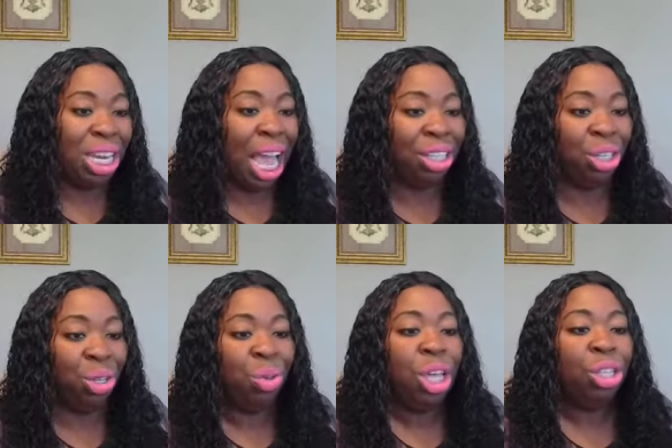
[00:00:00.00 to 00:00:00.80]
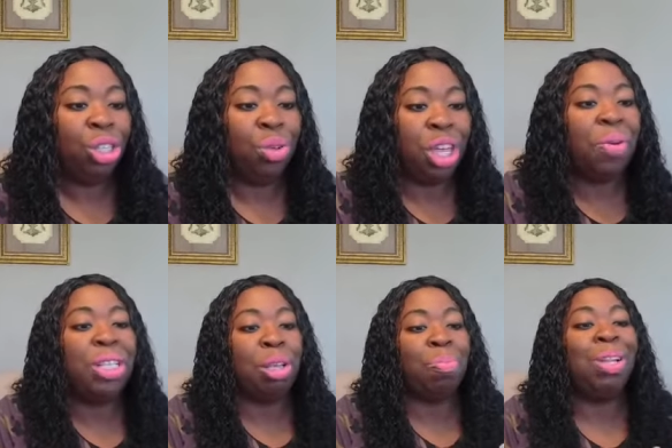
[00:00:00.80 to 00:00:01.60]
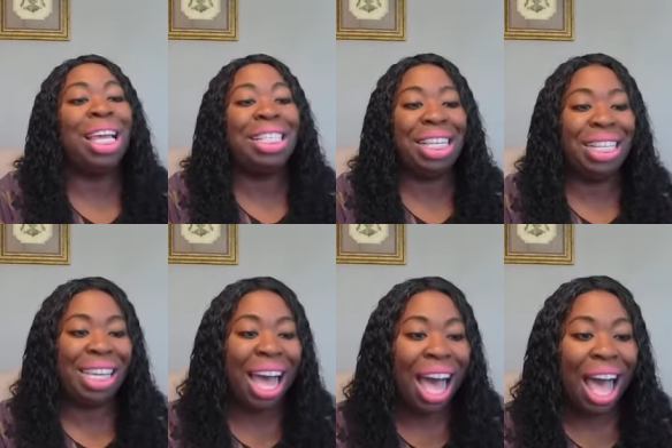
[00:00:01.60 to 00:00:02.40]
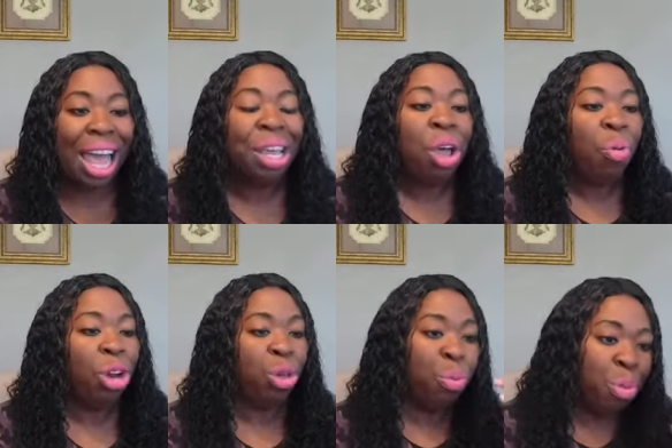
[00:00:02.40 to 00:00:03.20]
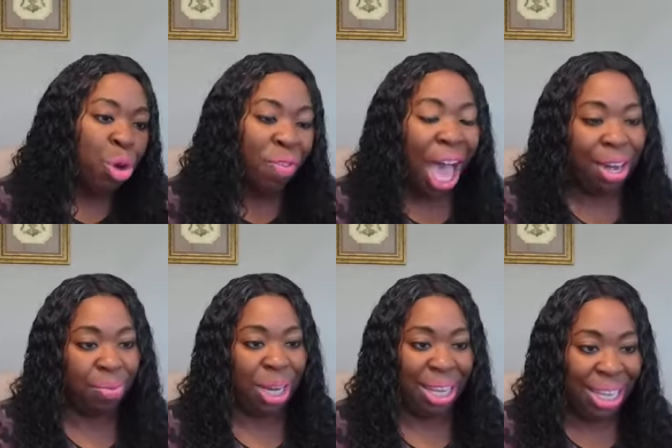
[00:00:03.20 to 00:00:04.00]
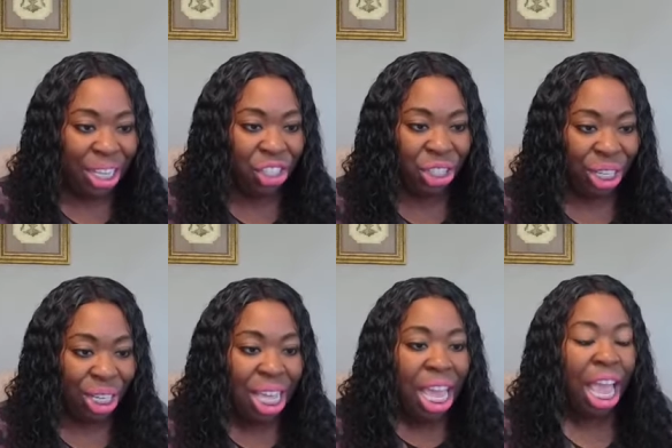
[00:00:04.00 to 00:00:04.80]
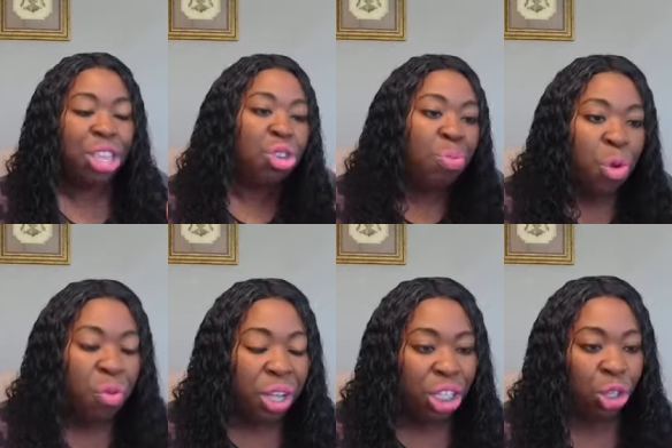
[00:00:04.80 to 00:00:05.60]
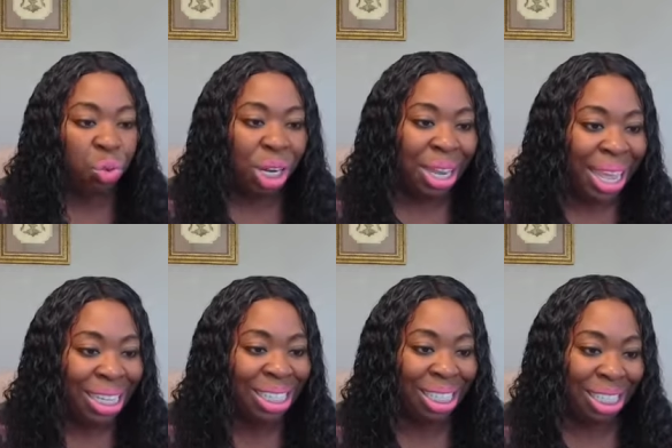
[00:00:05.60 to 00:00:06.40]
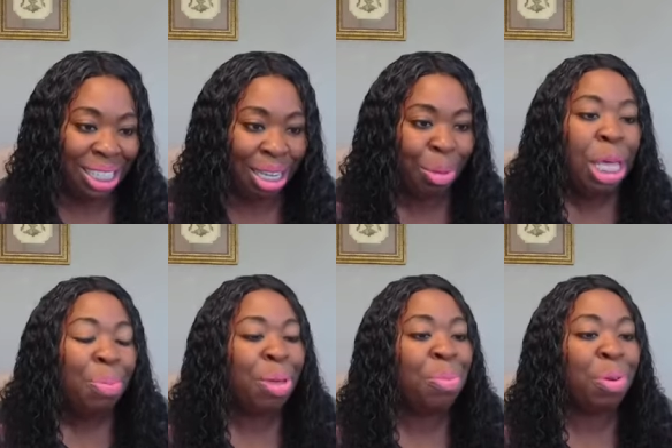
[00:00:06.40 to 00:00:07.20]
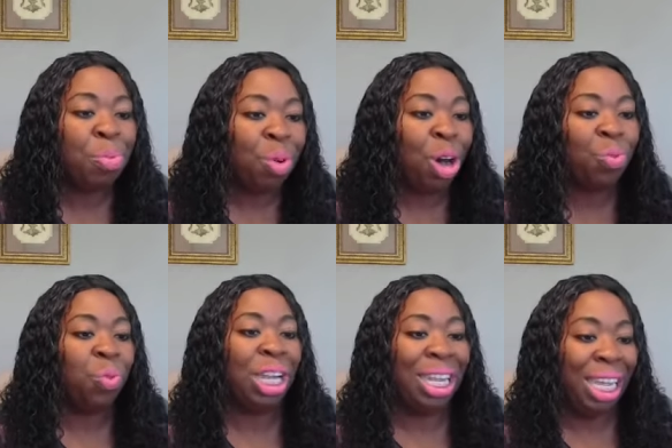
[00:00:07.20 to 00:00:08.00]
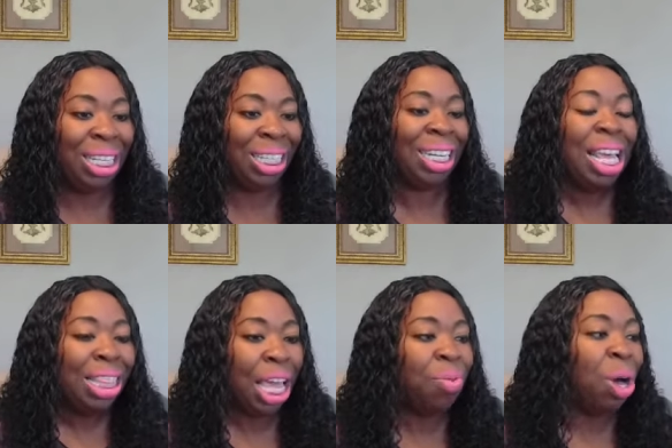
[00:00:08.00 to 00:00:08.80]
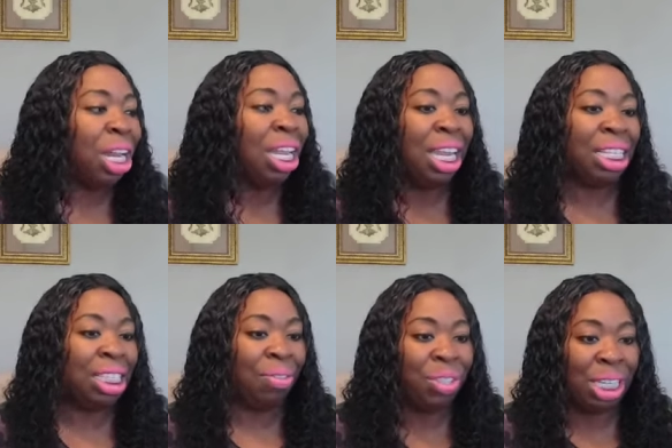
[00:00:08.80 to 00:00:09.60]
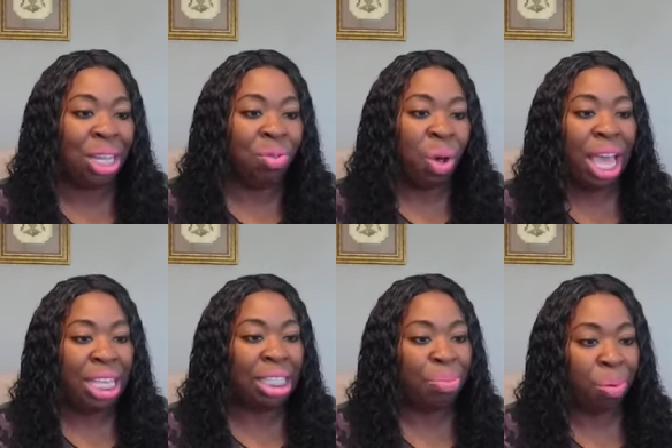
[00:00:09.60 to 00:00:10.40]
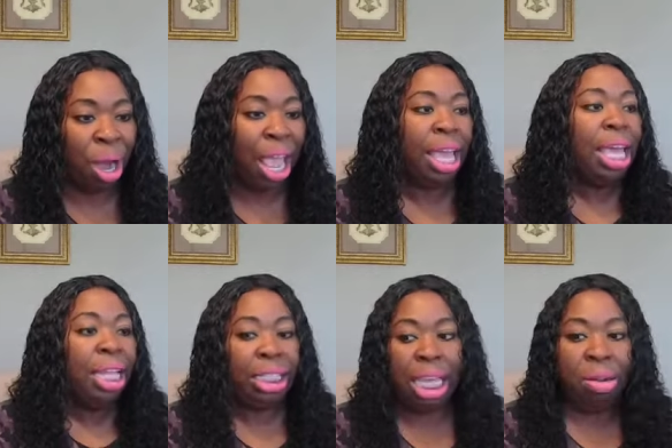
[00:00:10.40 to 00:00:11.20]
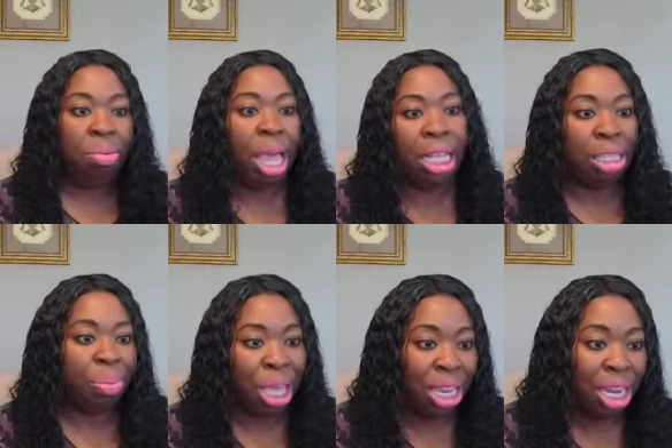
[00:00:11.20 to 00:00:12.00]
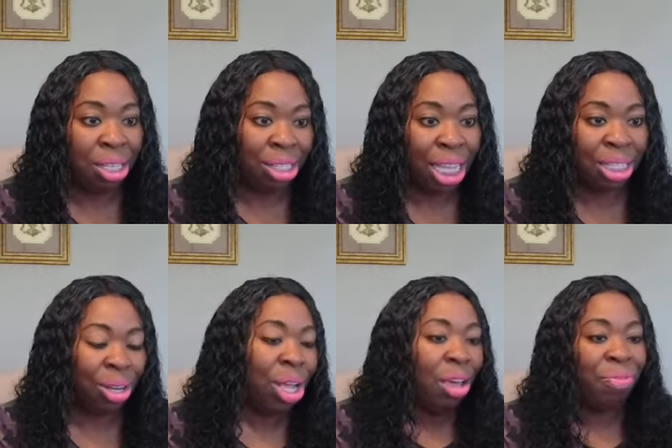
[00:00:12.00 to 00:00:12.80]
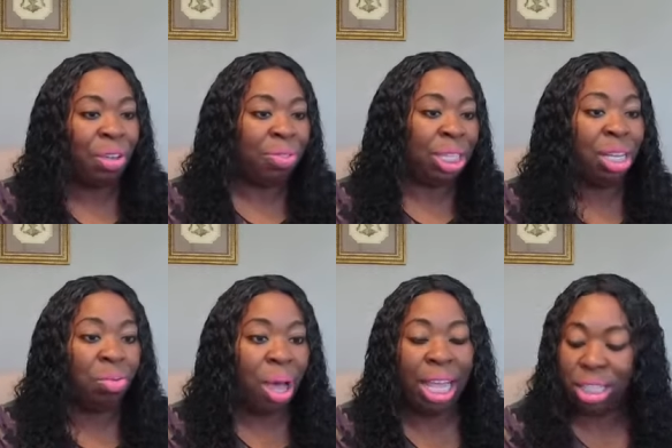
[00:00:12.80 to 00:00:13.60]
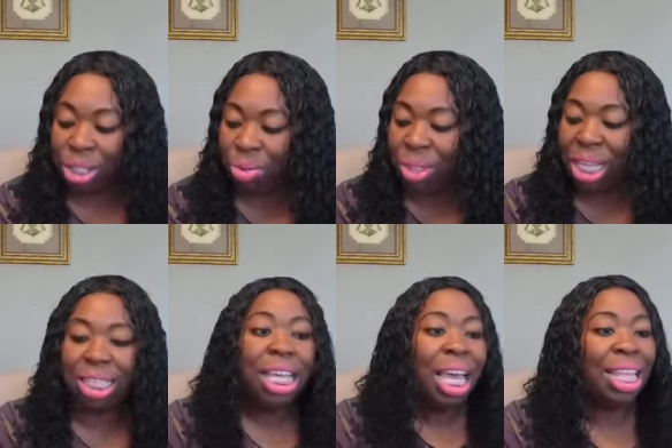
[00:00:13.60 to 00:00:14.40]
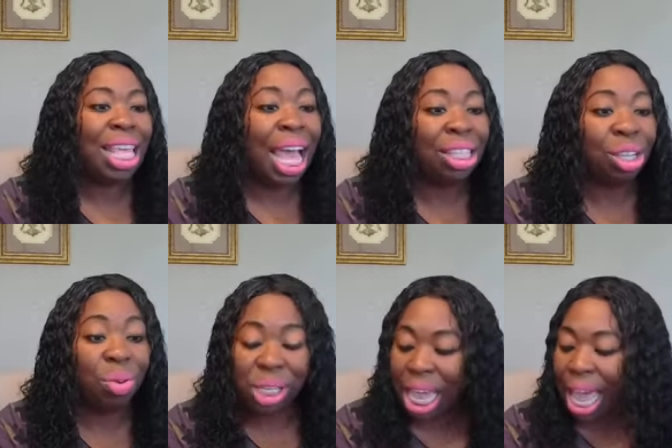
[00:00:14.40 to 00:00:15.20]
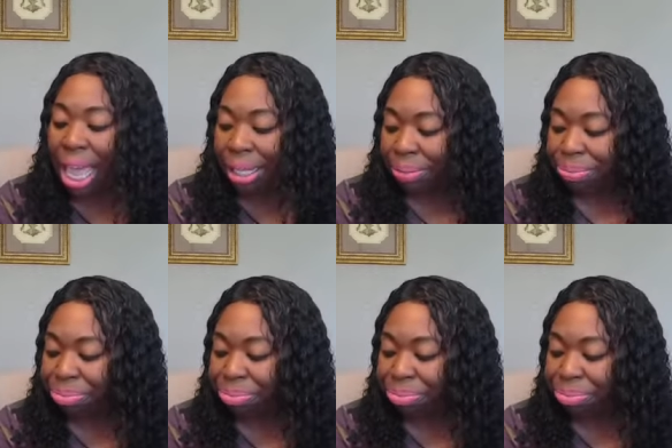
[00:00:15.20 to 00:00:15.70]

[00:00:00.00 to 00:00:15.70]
not to do. So there is a place in God where you move out of religion and you move into relationship. People want religion. They want a list of 10 ways to pray, 10 ways to be an intercessor, 15 ways to do this. And that's okay